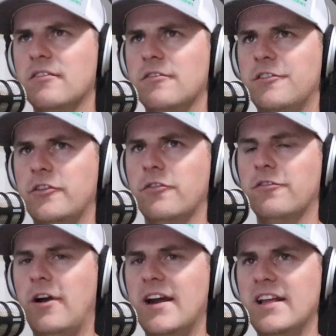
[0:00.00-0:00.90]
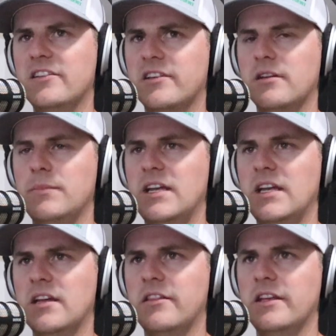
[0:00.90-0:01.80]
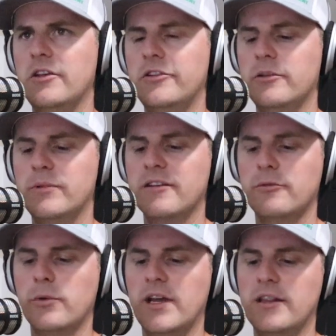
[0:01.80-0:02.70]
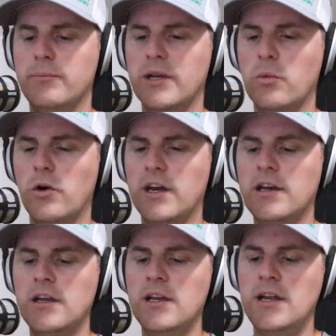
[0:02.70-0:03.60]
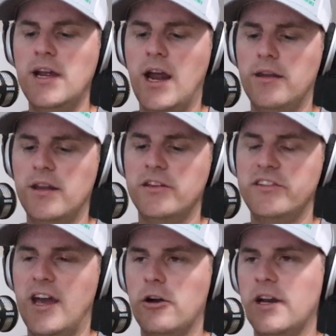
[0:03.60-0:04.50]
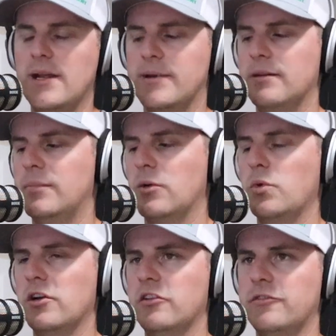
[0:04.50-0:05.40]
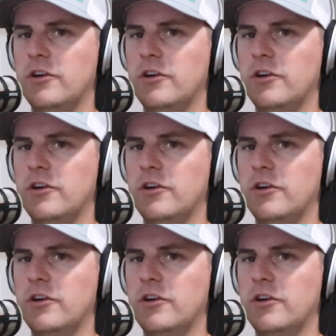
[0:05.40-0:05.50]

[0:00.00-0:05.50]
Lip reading: So Friday is going to be the YouTube giveaway, the big one. And then Saturday, I'm going to pick winners for